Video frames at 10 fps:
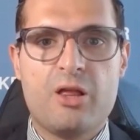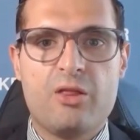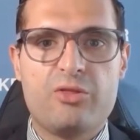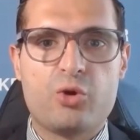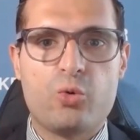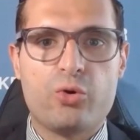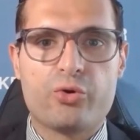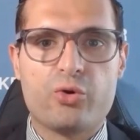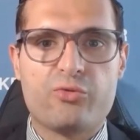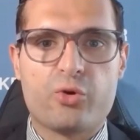The quarter
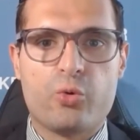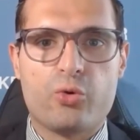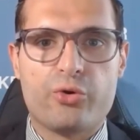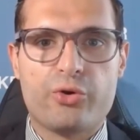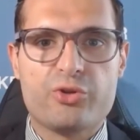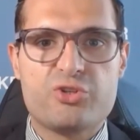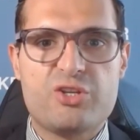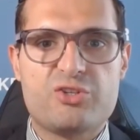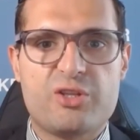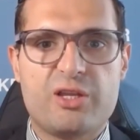over quarter
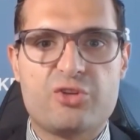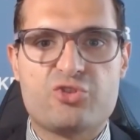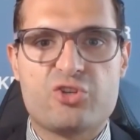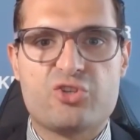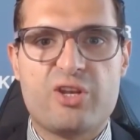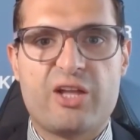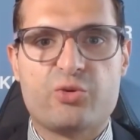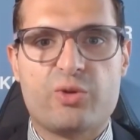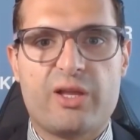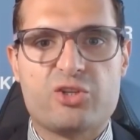seasonally adjusted
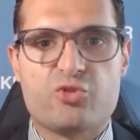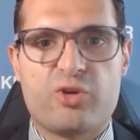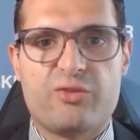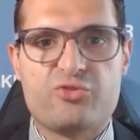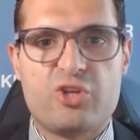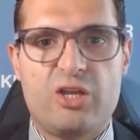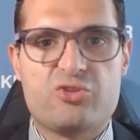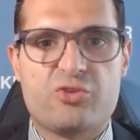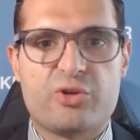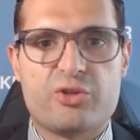annualized rate of change in
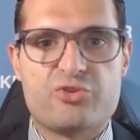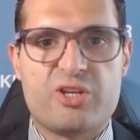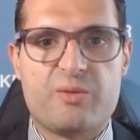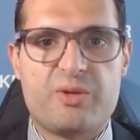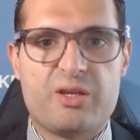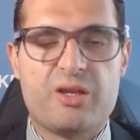real GDP